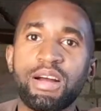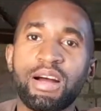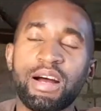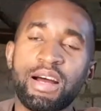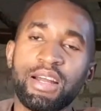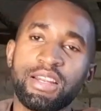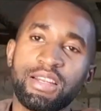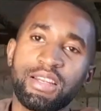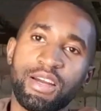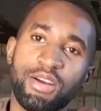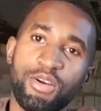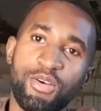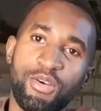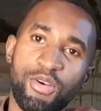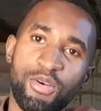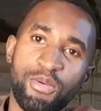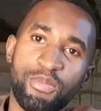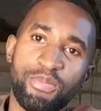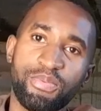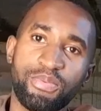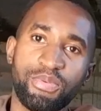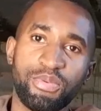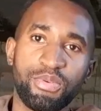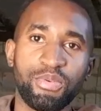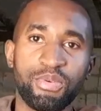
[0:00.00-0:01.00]
and I
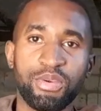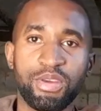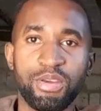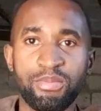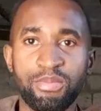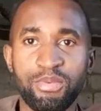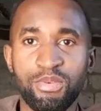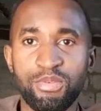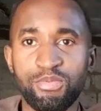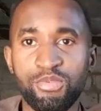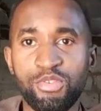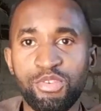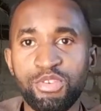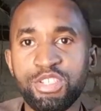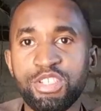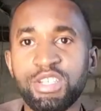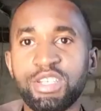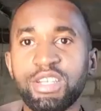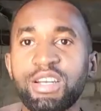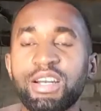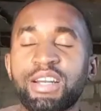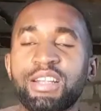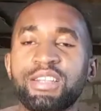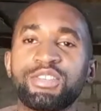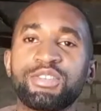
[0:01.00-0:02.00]
hope you keep on
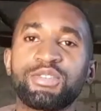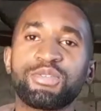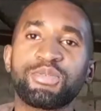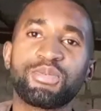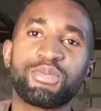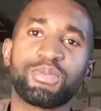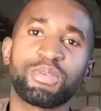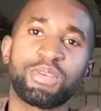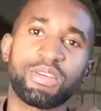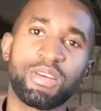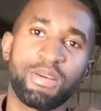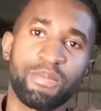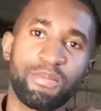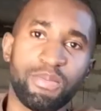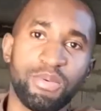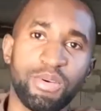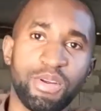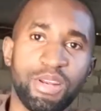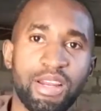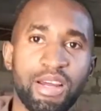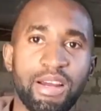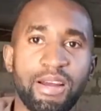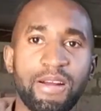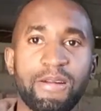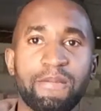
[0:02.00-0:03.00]
watching and you keep
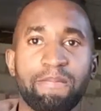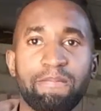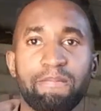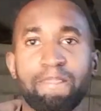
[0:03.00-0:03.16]
on